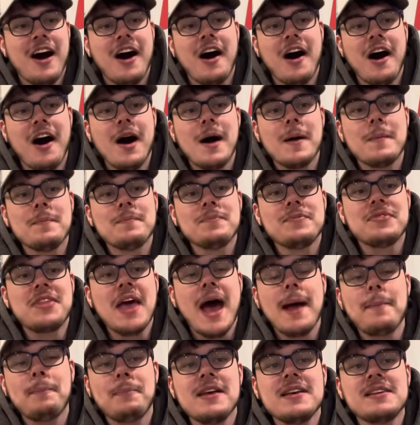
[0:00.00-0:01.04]

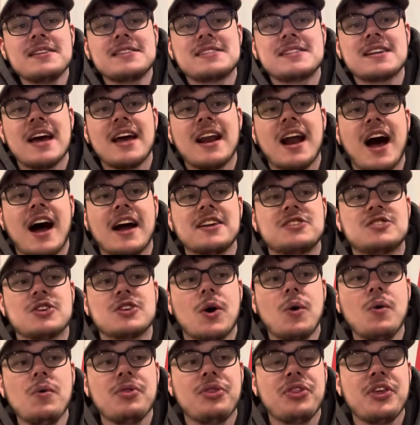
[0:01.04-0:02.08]
That being said, I
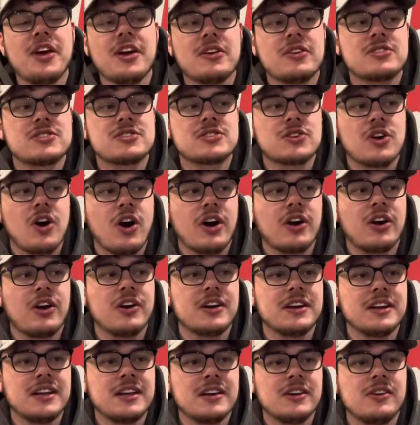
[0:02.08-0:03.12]
don't think Scott
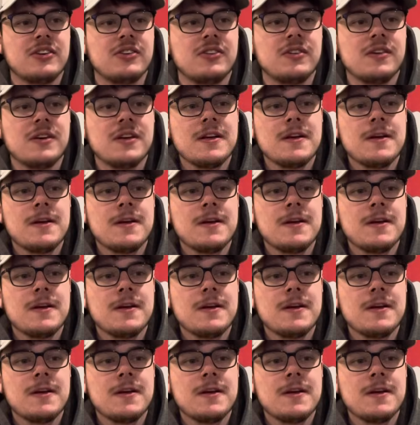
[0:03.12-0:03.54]
Arniel...